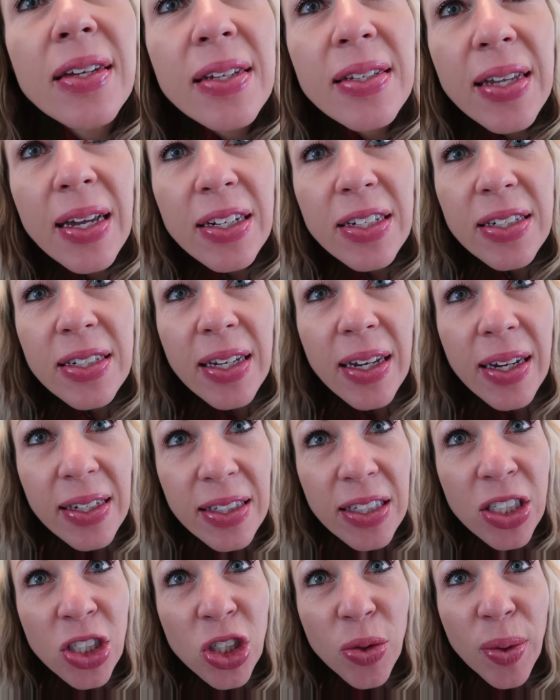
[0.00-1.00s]
Is that just
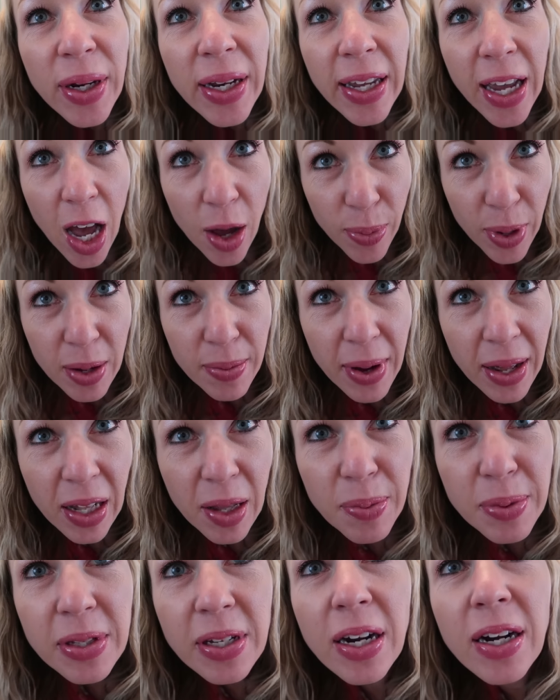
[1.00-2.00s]
accentuating how big my
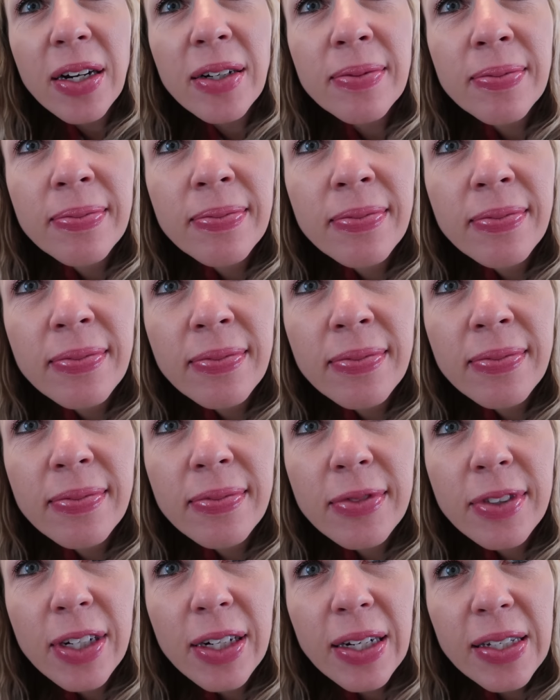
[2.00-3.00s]
lips are?
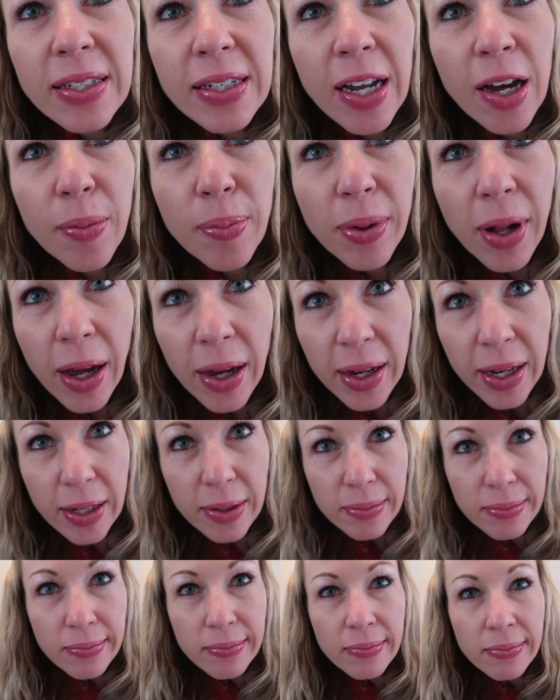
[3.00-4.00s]
Or does it help block
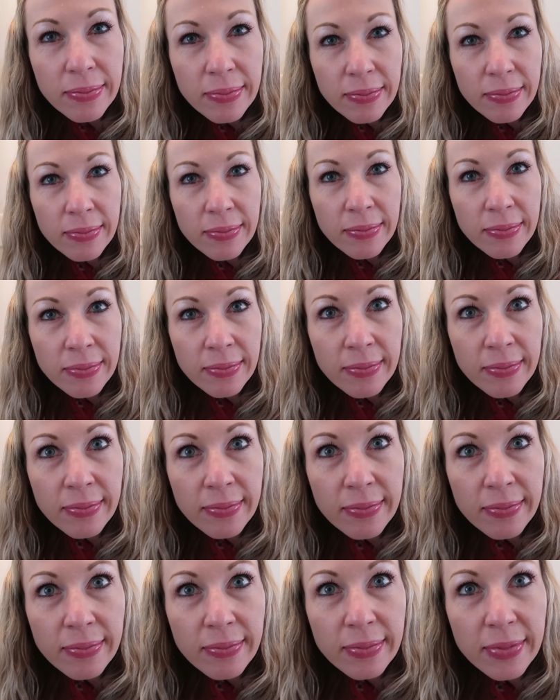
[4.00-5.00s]
it?
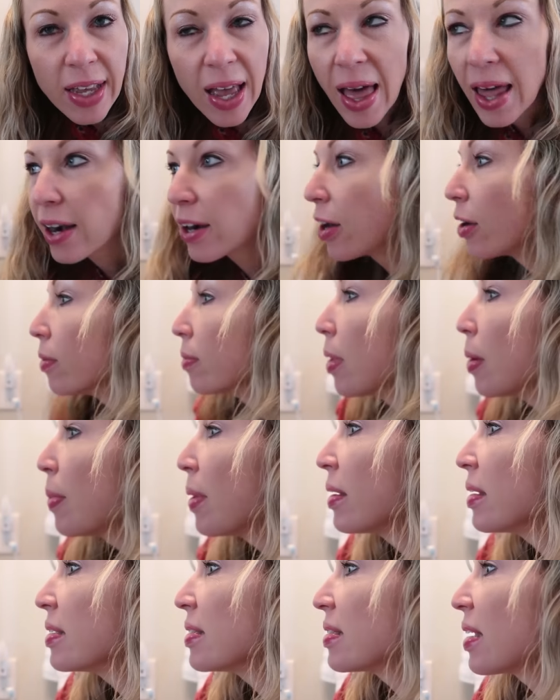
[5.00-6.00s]
I don't know.
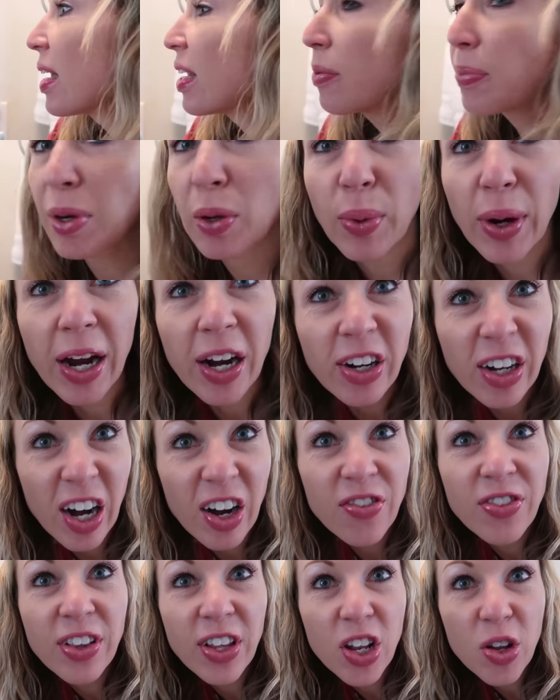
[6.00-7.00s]
I'm undecided. I'm gonna wear it
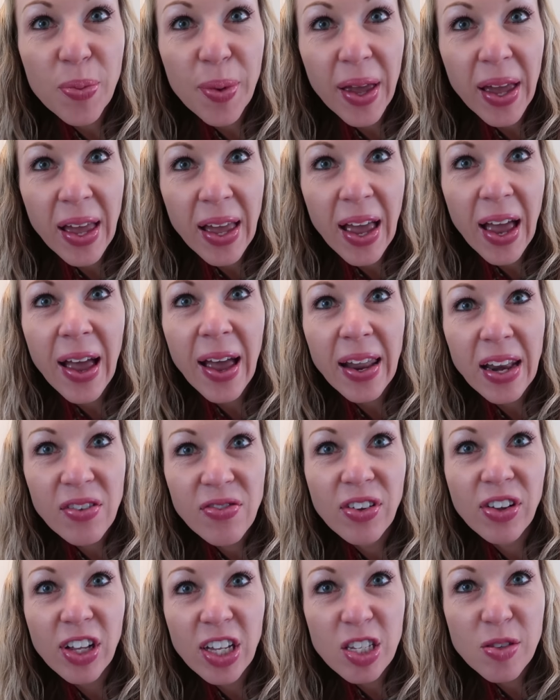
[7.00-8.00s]
down for a little bit and
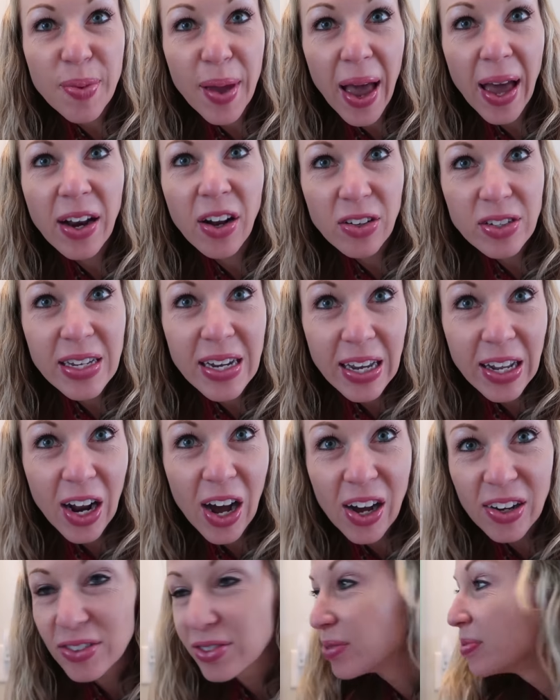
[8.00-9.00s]
if it looks bad, I'll take it
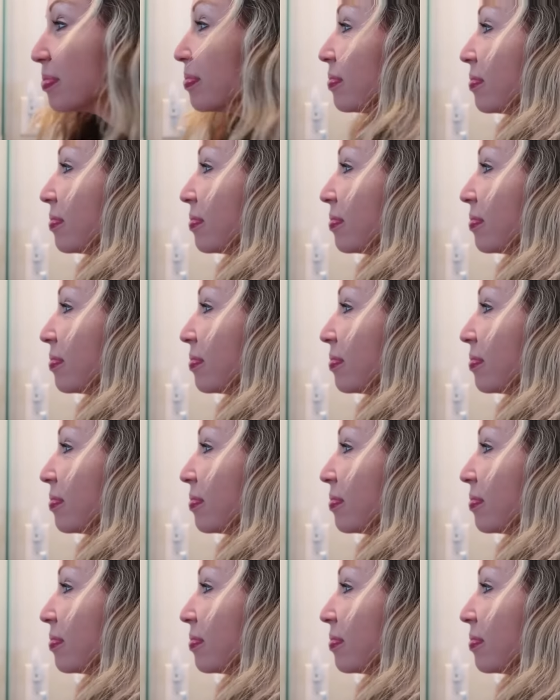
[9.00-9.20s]
off.